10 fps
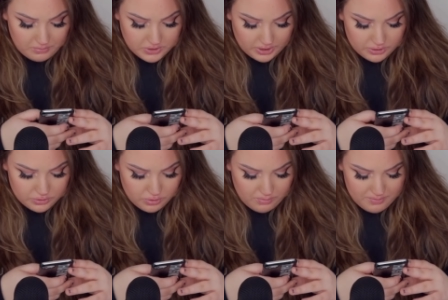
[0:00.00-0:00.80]
much I can
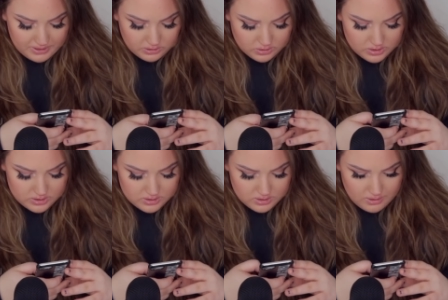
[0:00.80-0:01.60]
do about my
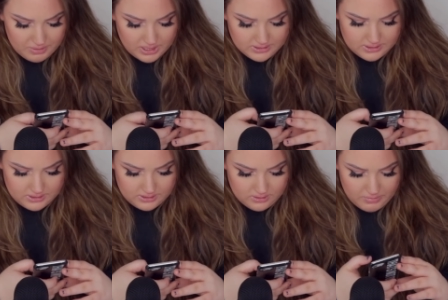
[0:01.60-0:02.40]
looks until I'm
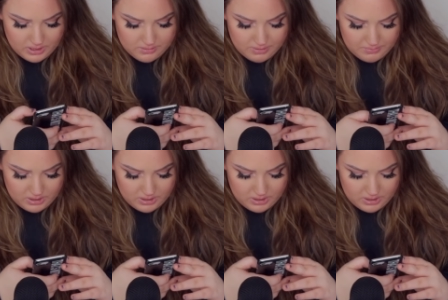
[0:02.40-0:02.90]
18, but maybe